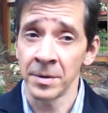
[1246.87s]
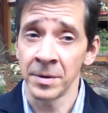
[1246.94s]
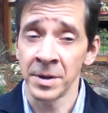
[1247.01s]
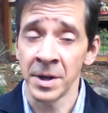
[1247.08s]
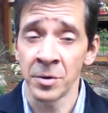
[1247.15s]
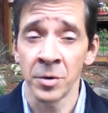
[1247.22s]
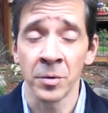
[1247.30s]

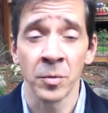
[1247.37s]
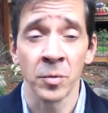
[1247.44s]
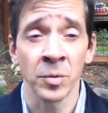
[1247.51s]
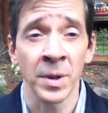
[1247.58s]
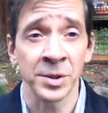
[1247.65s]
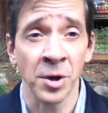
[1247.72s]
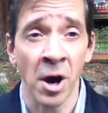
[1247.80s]
Another
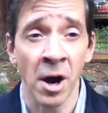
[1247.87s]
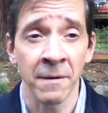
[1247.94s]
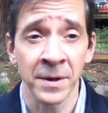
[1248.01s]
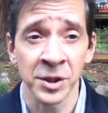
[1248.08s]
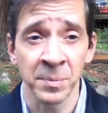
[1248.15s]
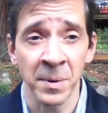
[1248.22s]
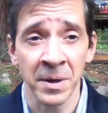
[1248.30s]
less
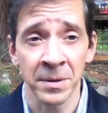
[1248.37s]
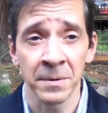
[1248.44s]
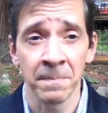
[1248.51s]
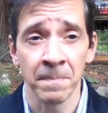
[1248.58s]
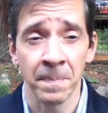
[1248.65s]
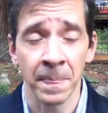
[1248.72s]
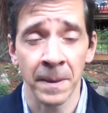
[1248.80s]
obvious method,
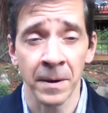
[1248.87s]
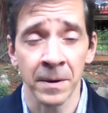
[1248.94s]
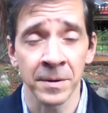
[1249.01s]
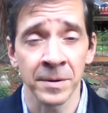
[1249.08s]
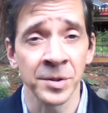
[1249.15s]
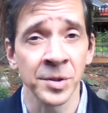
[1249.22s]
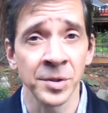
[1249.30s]

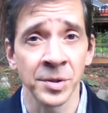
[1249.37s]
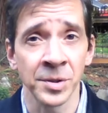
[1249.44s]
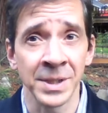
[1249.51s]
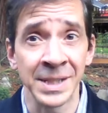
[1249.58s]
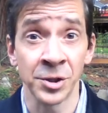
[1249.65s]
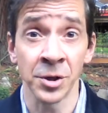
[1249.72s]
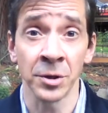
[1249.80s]
this is
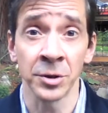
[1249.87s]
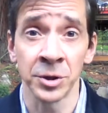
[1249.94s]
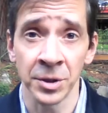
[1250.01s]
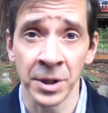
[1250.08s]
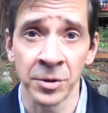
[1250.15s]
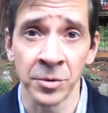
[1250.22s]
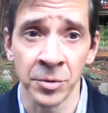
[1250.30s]

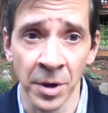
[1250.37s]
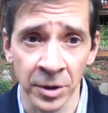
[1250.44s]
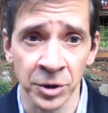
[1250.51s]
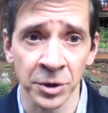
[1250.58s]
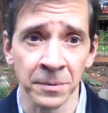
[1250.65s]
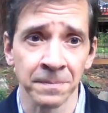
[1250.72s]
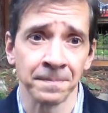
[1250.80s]
disjunction
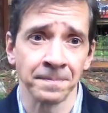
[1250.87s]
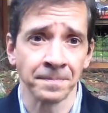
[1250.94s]
introduction.